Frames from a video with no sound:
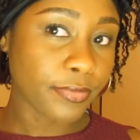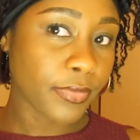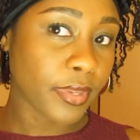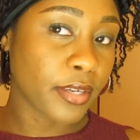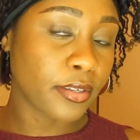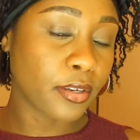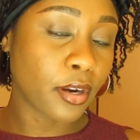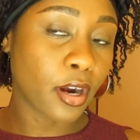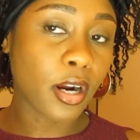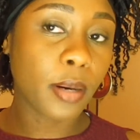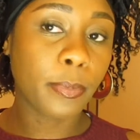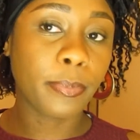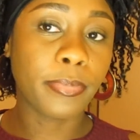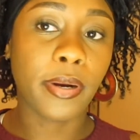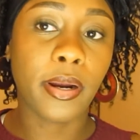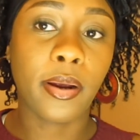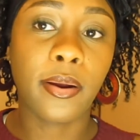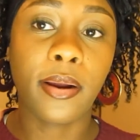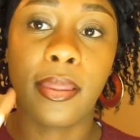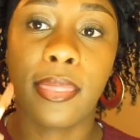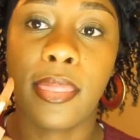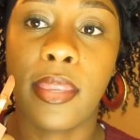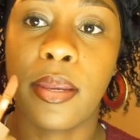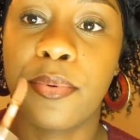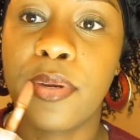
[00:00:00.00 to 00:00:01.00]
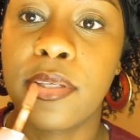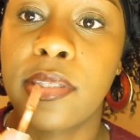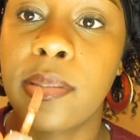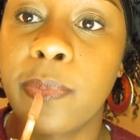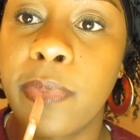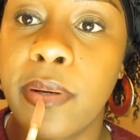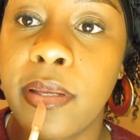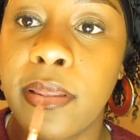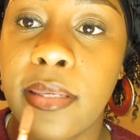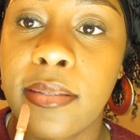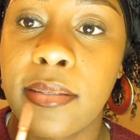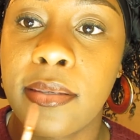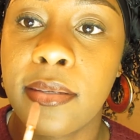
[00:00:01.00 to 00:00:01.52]
dark brown, and then just
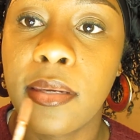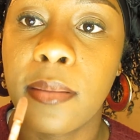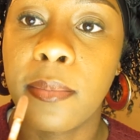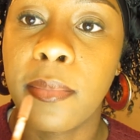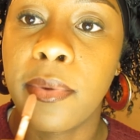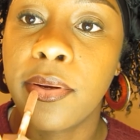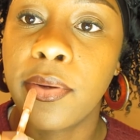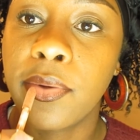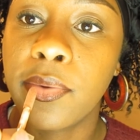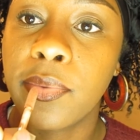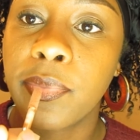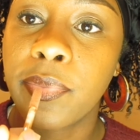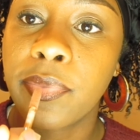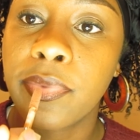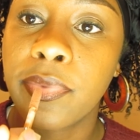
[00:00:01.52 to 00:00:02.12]
print this in the middle.